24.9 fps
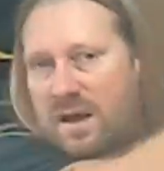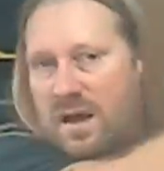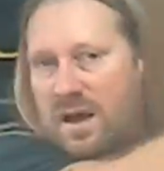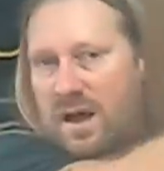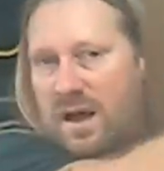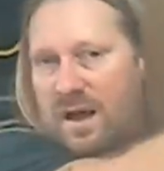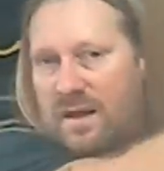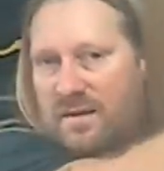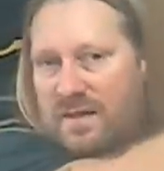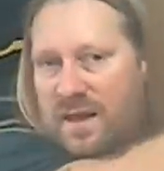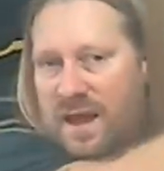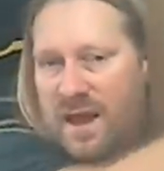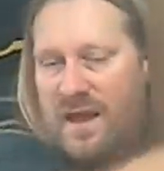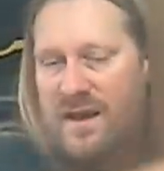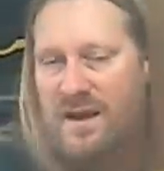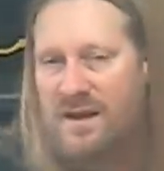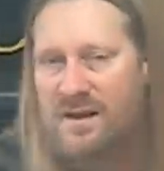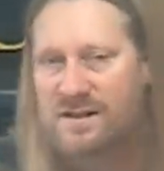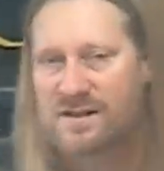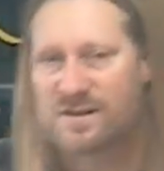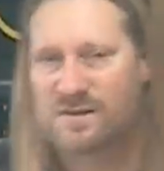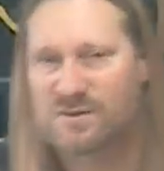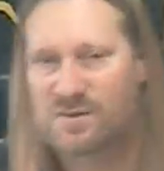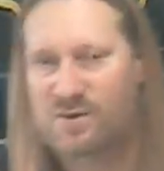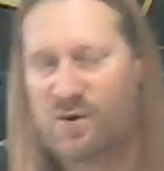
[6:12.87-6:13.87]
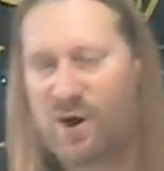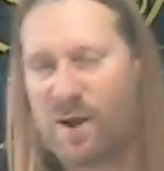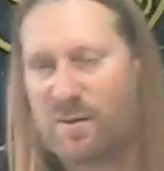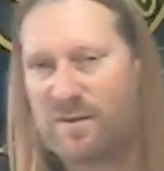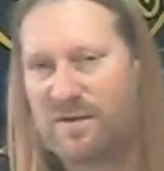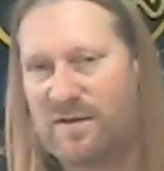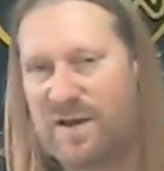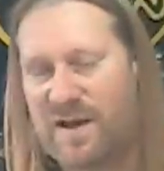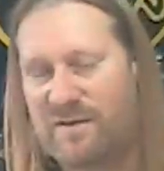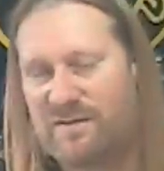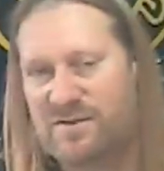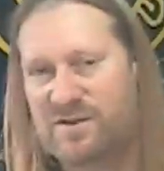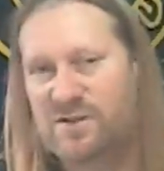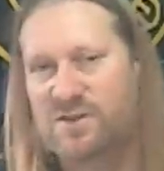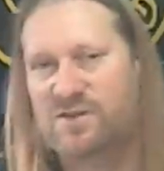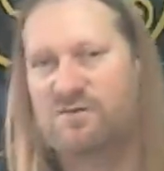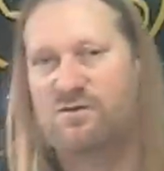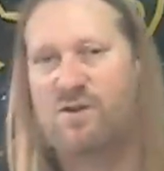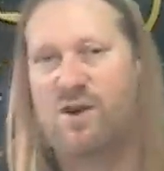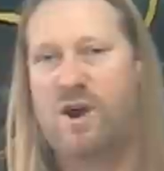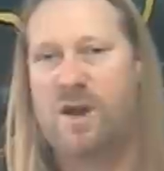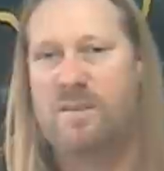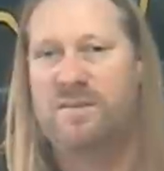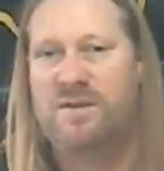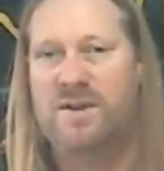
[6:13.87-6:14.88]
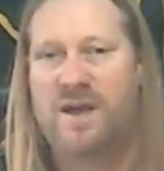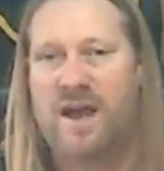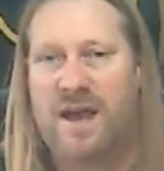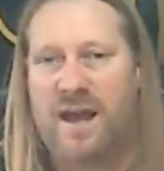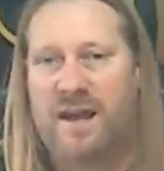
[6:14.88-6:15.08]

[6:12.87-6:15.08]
Ah, there. Subscribe if you haven't subscribed.